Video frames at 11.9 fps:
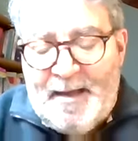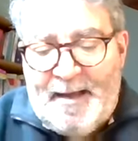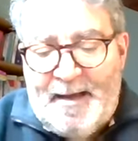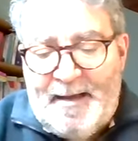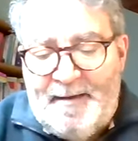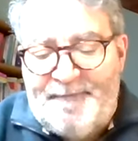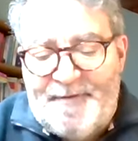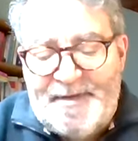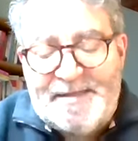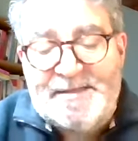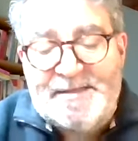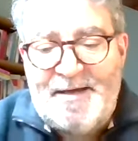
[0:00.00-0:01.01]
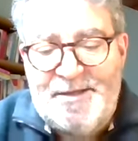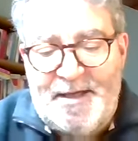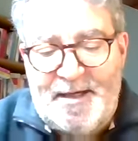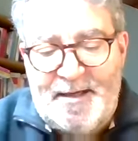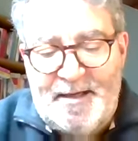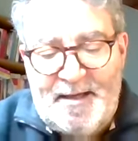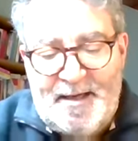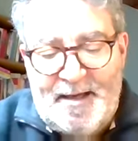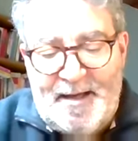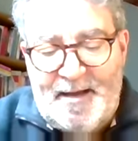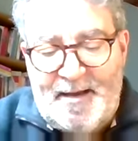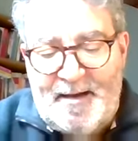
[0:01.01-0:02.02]
For this session,
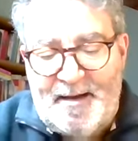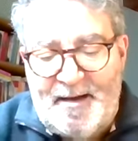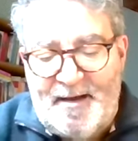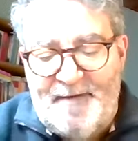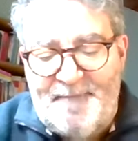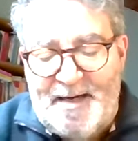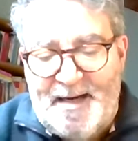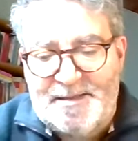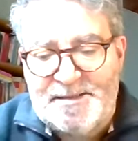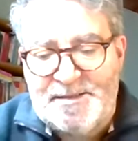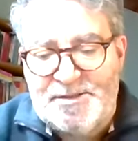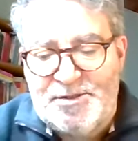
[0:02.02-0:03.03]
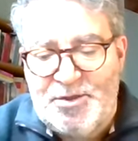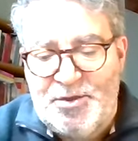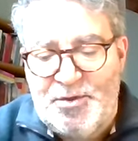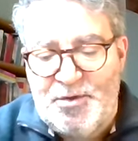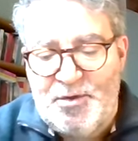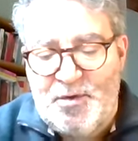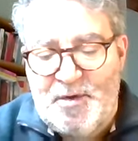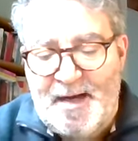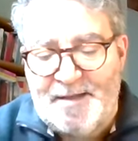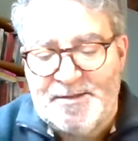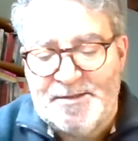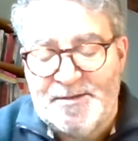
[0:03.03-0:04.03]
I've been asked to
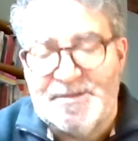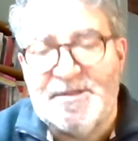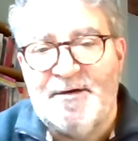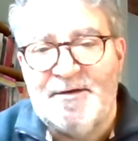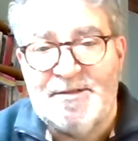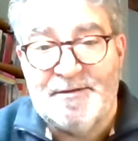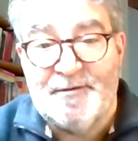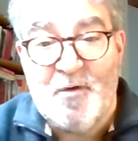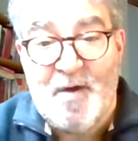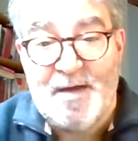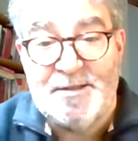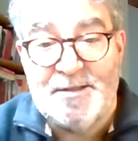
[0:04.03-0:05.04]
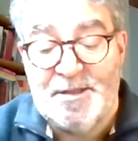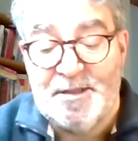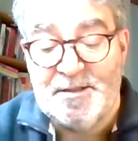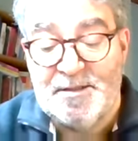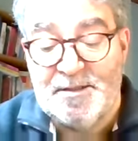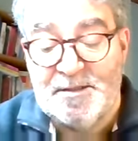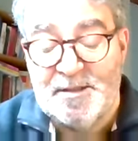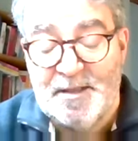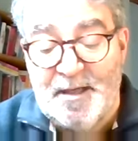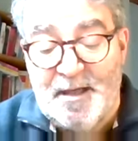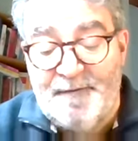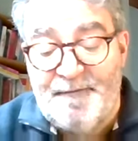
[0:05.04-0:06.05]
answer a series of questions
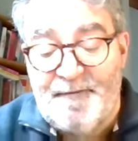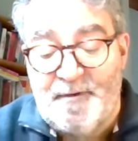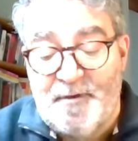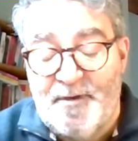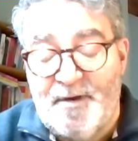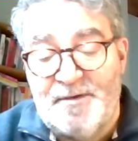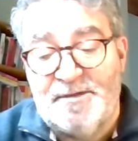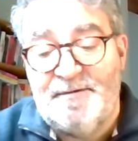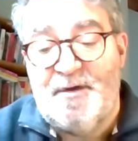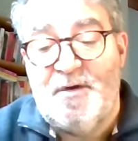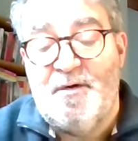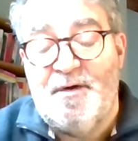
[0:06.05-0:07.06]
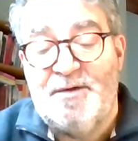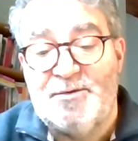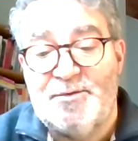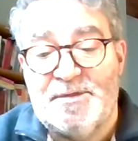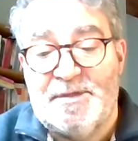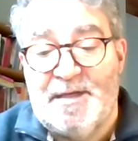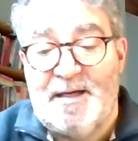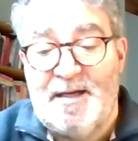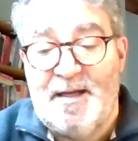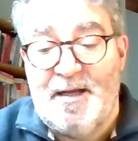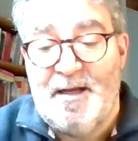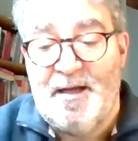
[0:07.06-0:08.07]
for those of you who are interested
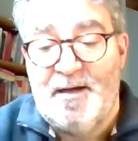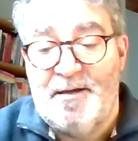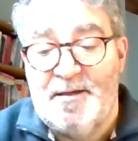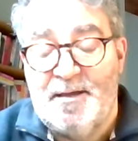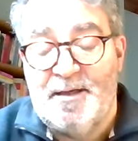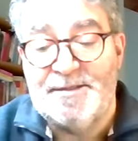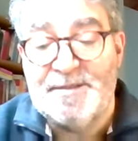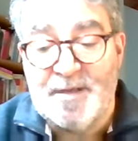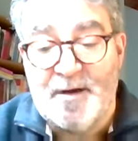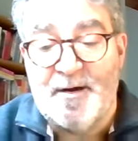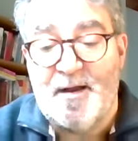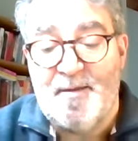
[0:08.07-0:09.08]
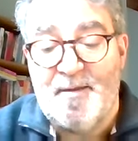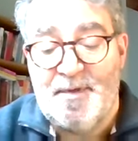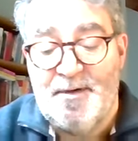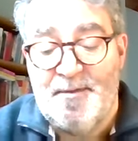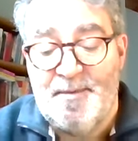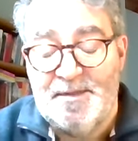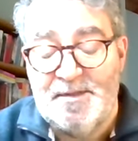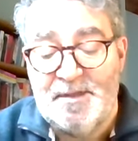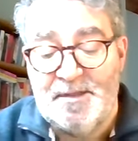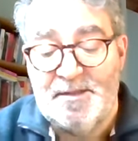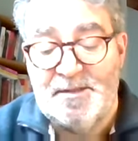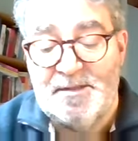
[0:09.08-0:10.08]
in starting up a new
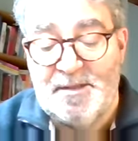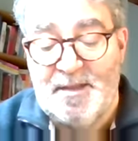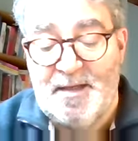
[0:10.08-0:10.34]
business,